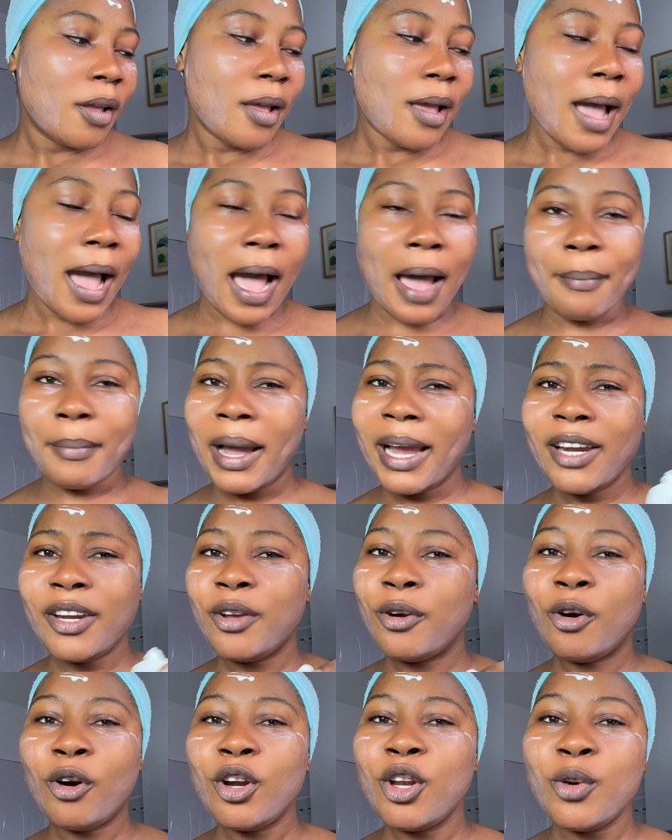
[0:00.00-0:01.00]
Am I
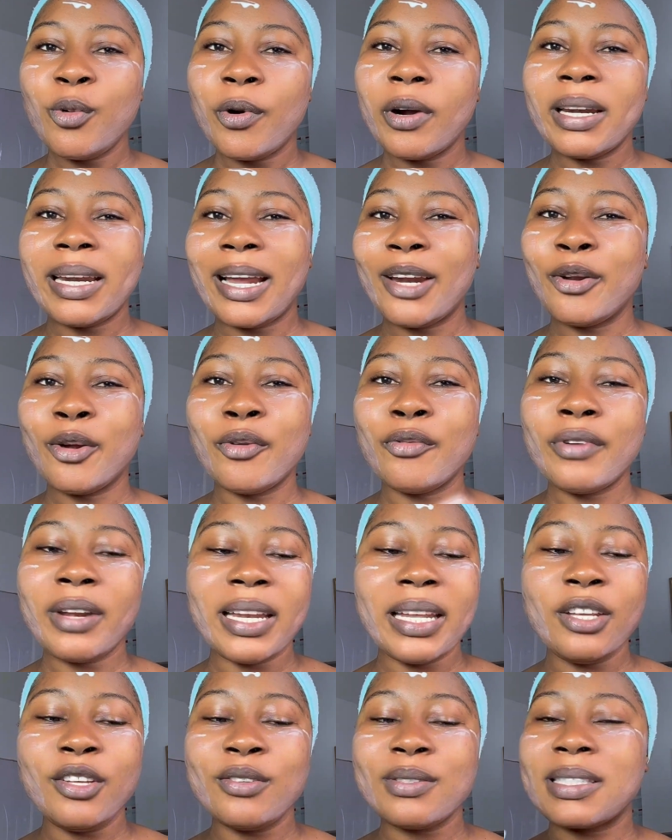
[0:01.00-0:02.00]
the only one that don't
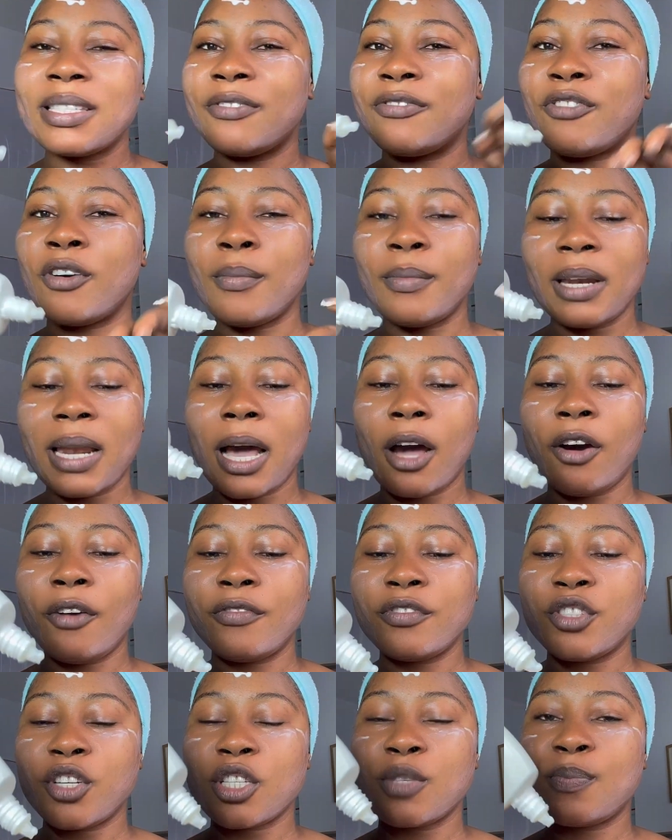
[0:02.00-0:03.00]
really use the formula
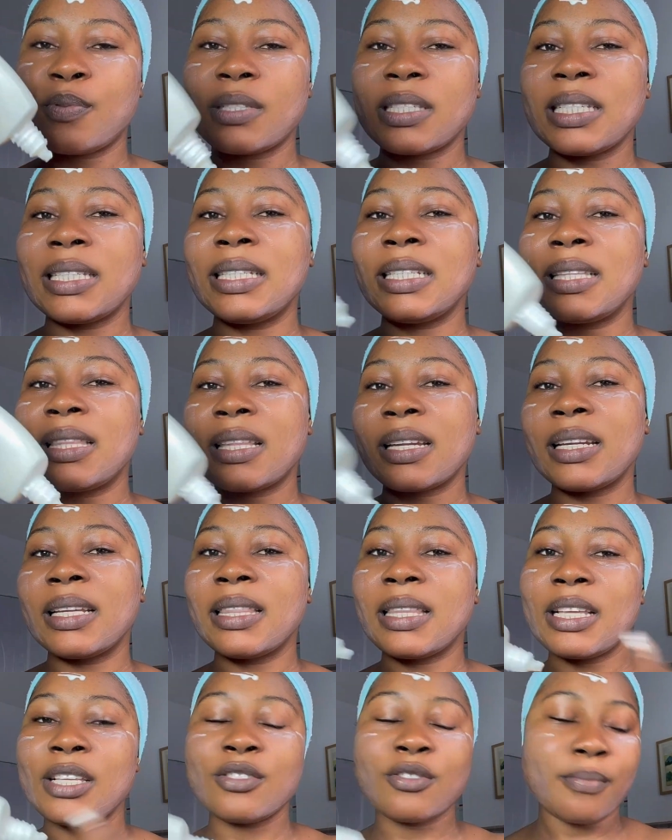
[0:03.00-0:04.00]
of just putting the 3
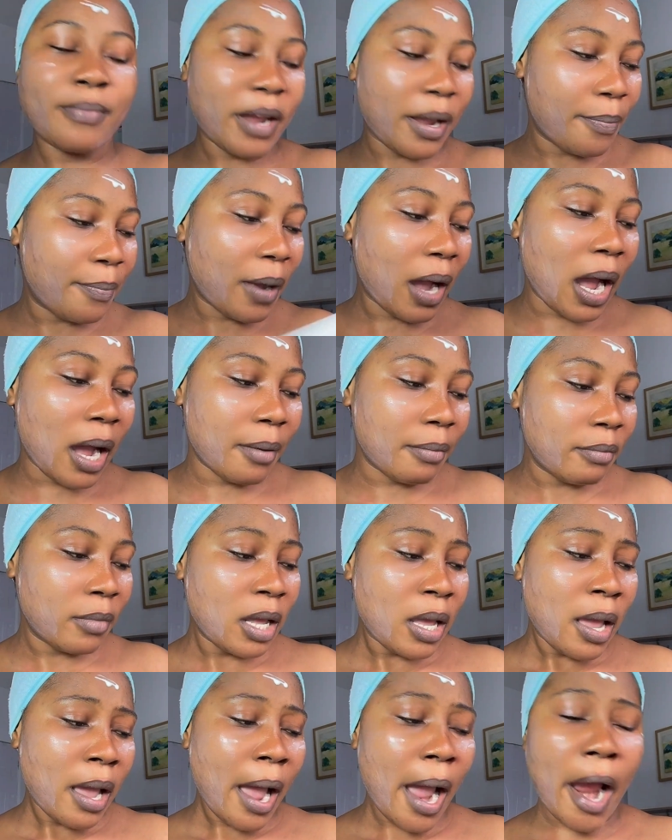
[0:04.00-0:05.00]
things on my palm?
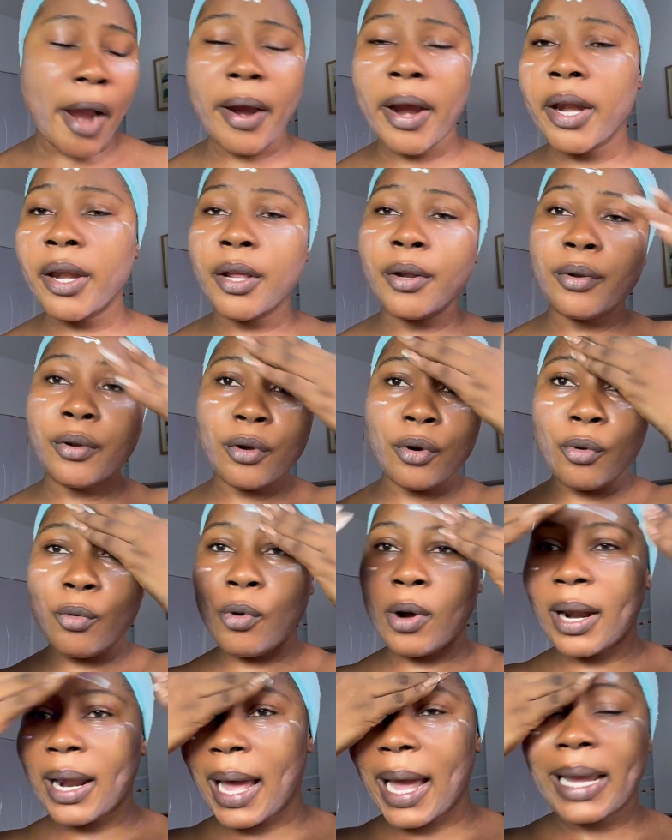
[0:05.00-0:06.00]
I already know
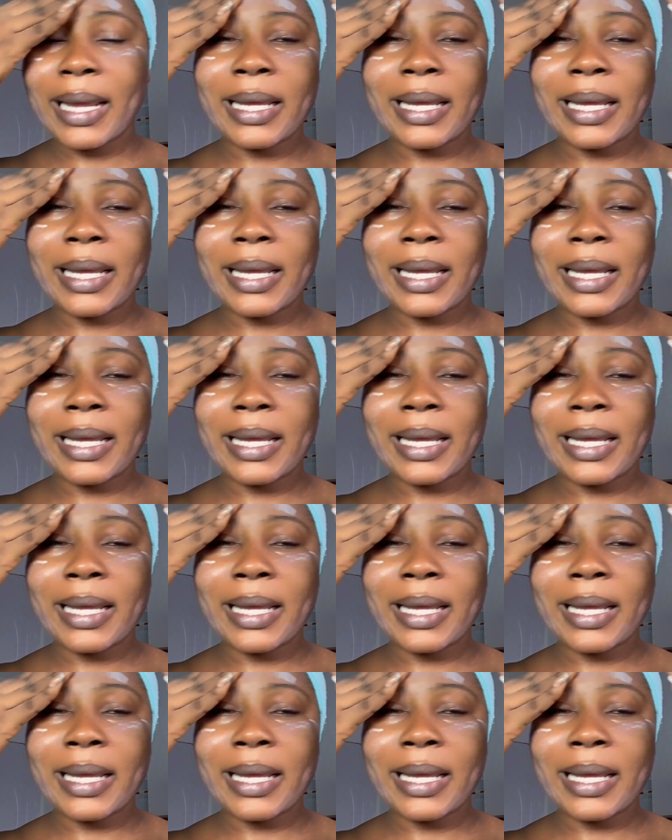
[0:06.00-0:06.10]
what I